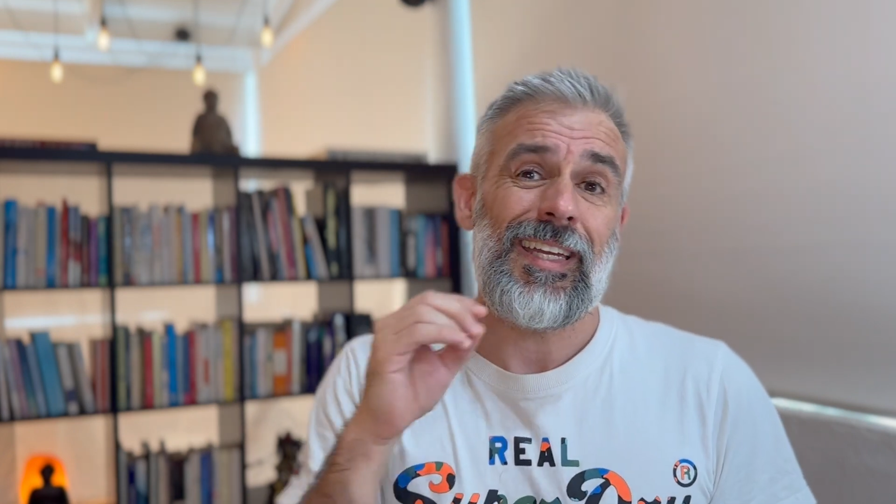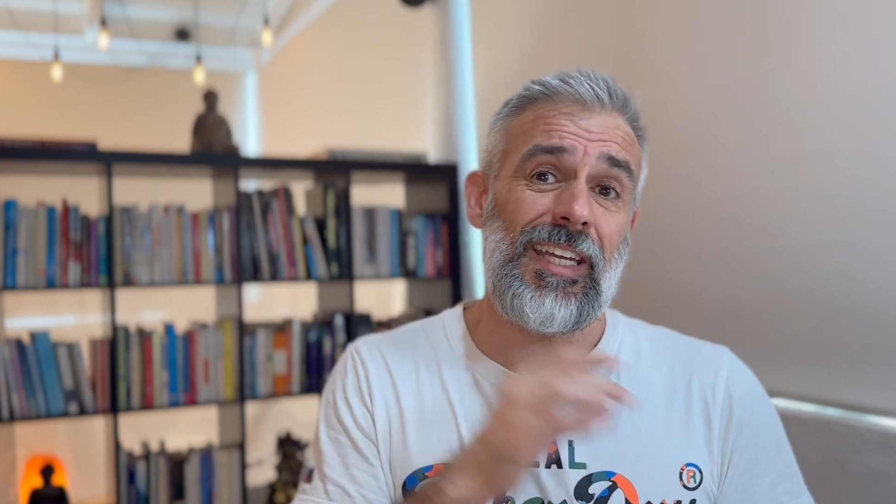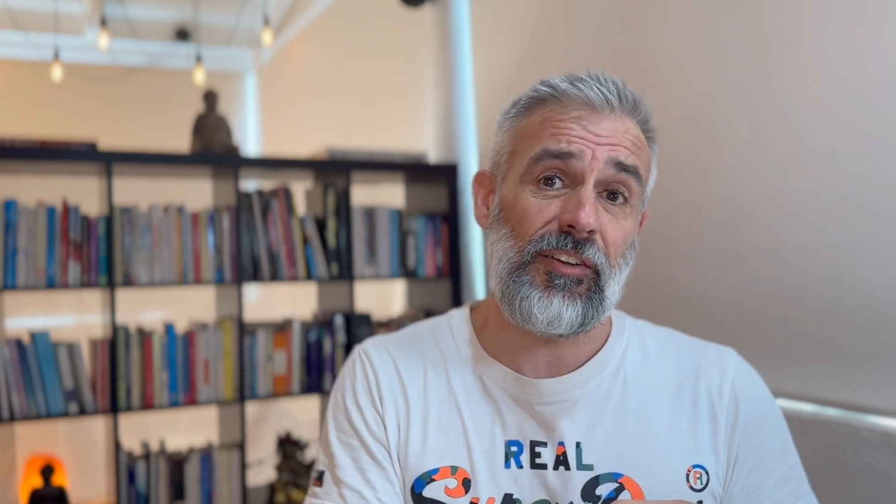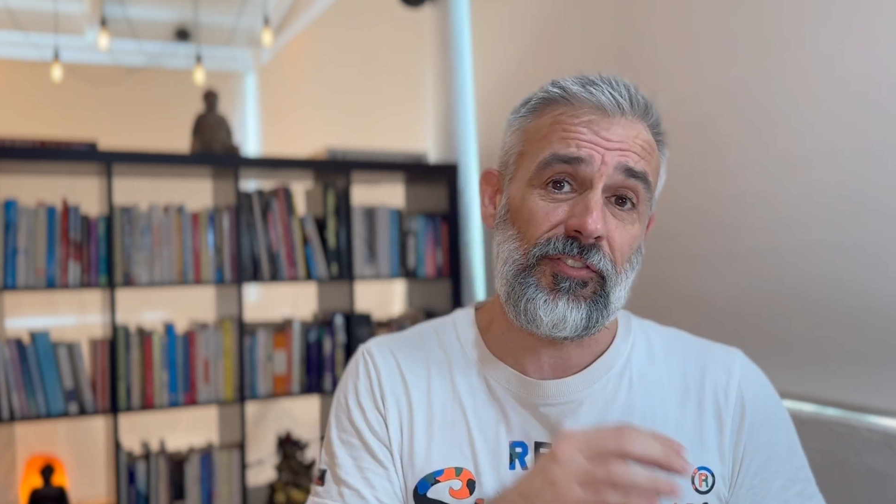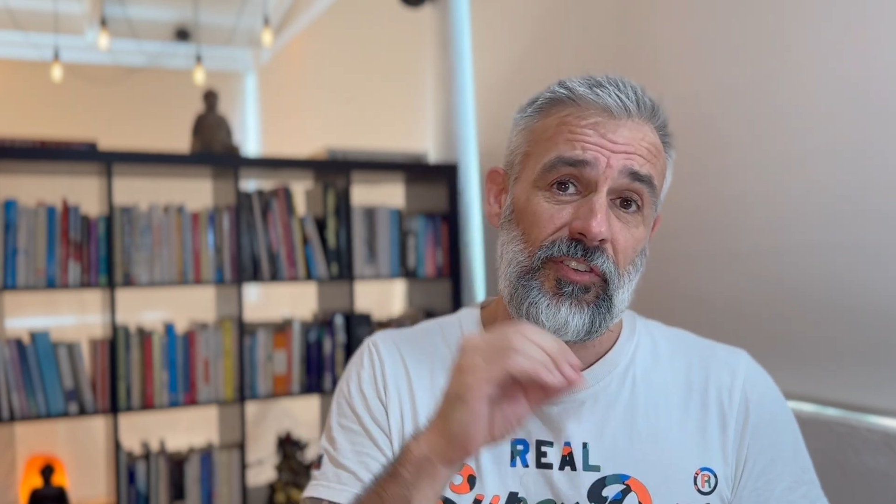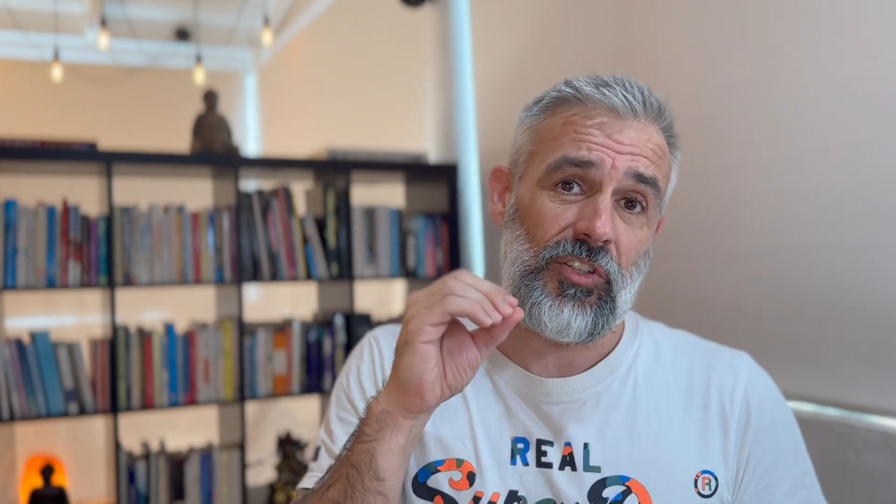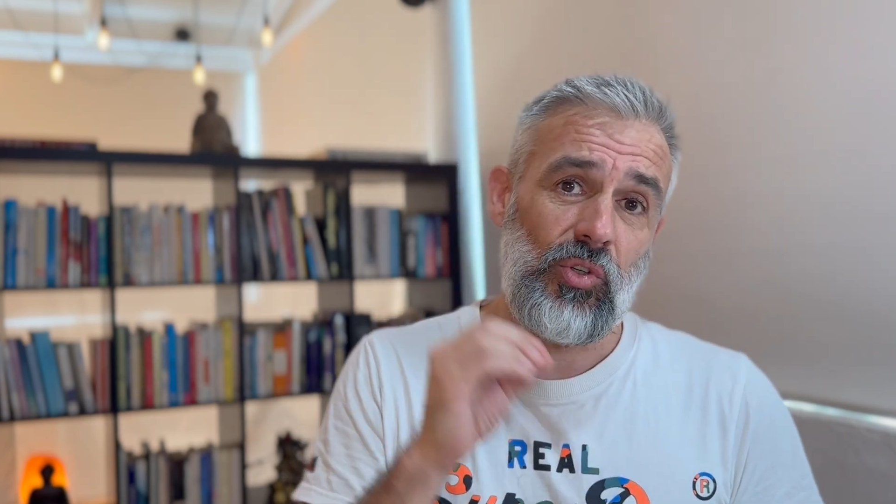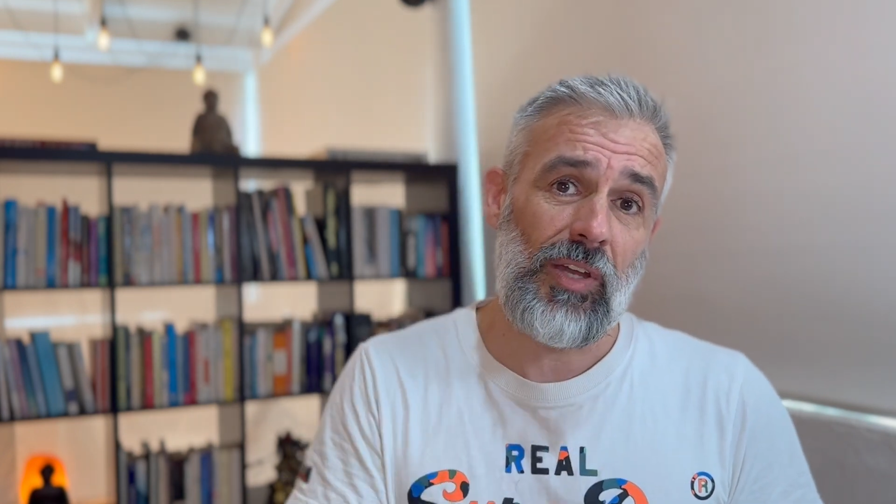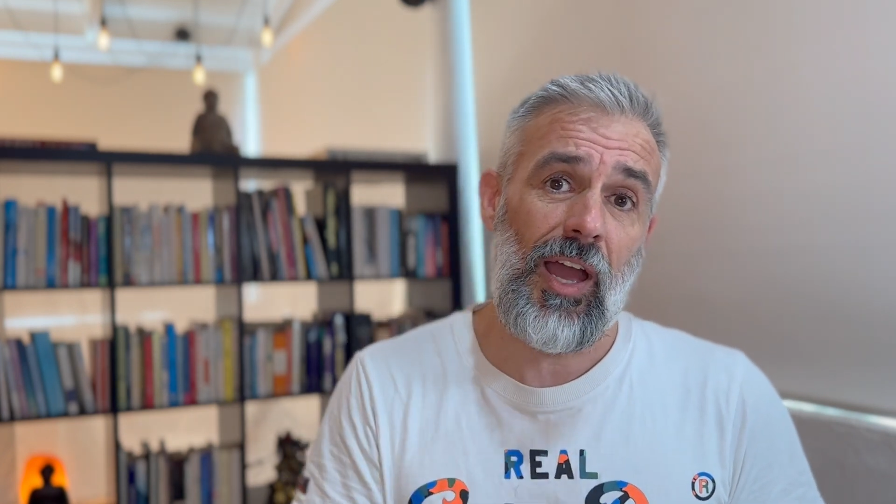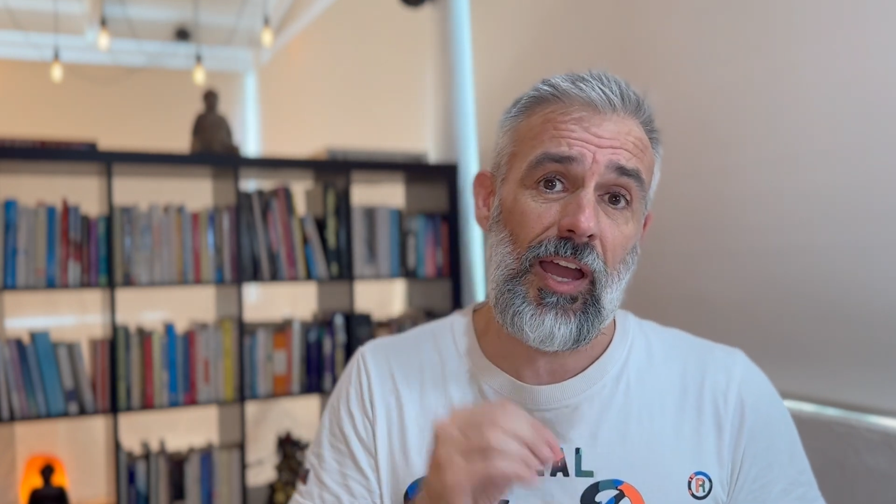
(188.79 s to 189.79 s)
If
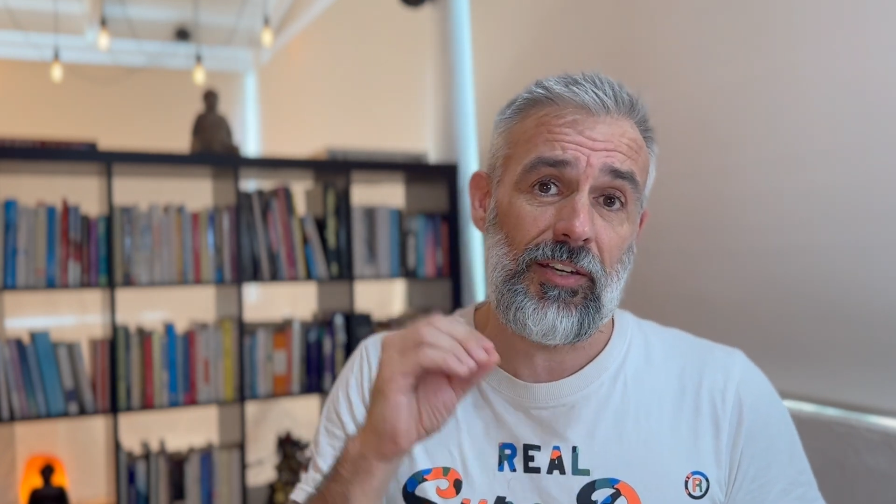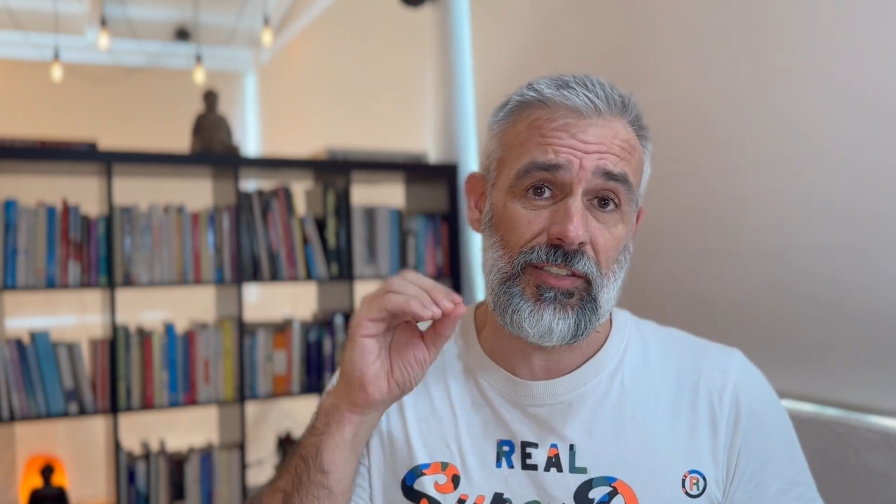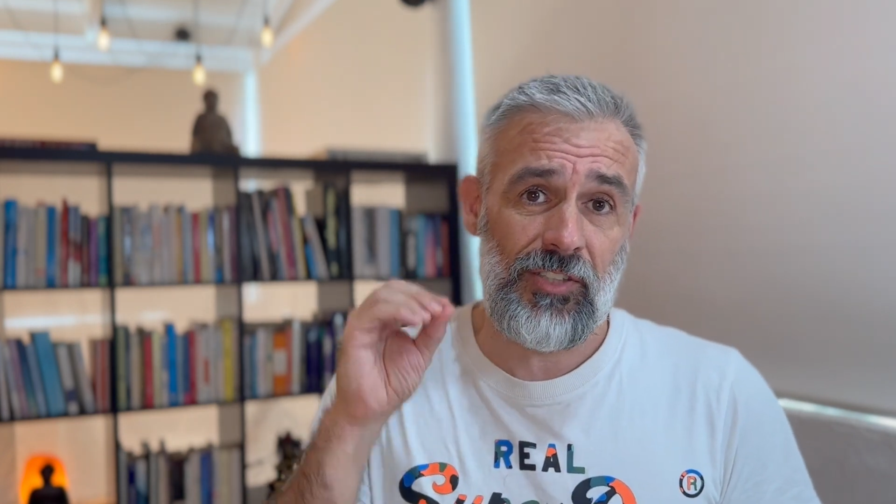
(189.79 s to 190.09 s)
you can't